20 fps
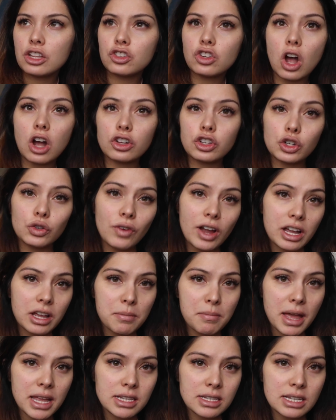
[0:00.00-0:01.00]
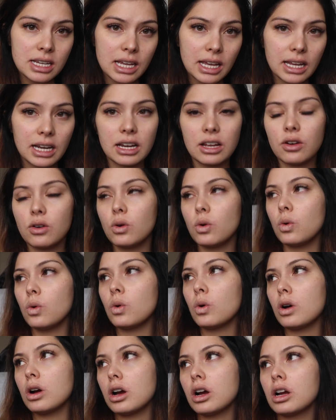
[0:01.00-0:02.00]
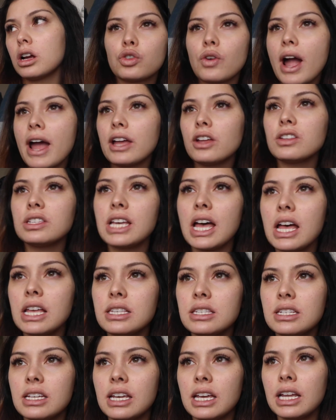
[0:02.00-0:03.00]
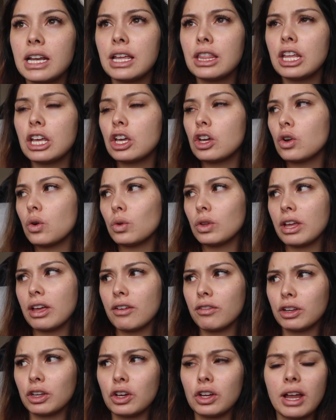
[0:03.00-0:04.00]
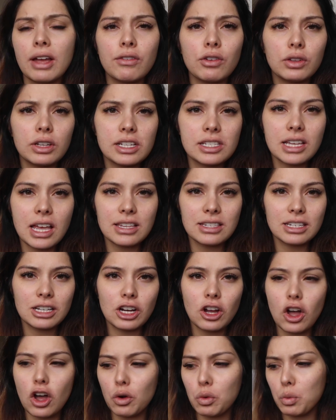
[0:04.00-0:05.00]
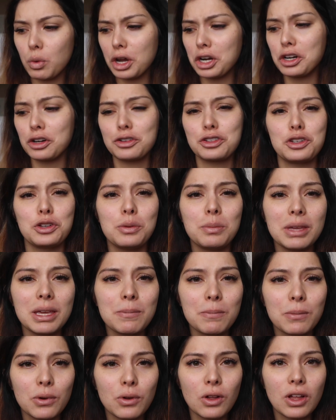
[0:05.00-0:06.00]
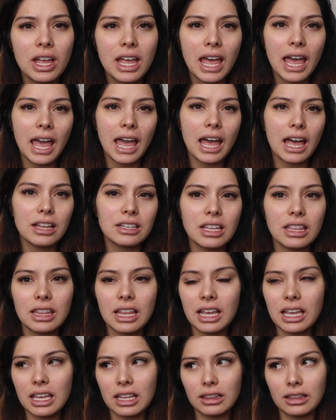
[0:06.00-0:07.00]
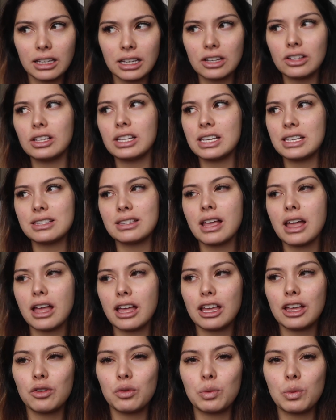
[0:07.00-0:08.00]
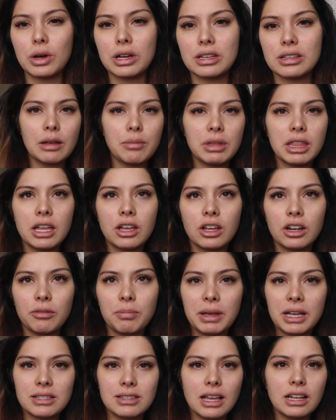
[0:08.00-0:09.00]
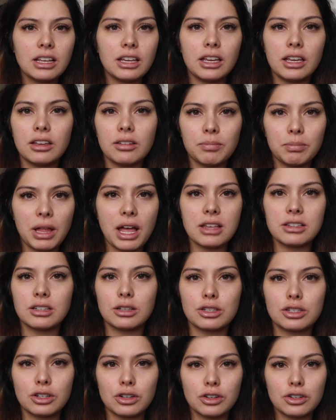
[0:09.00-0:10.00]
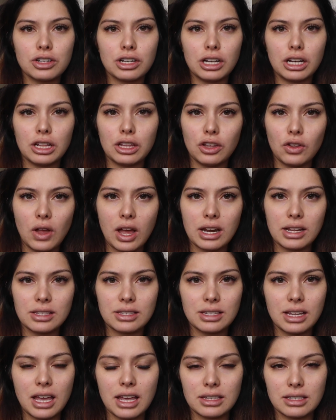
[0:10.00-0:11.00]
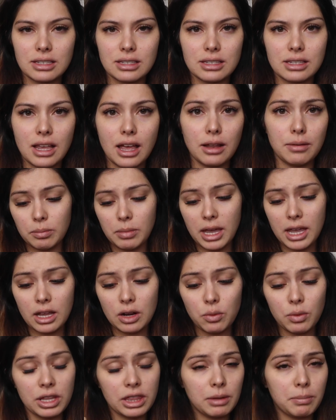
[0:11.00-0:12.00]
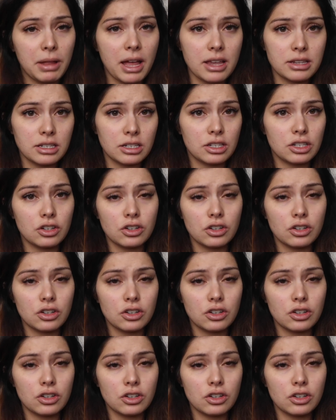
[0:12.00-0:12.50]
doctor recommended or trial tested, and they could have only tested it on 1 or 2 people, and they can legally say it was, I mean, they could have picked any plastic surgeon in the United States and said made with a plastic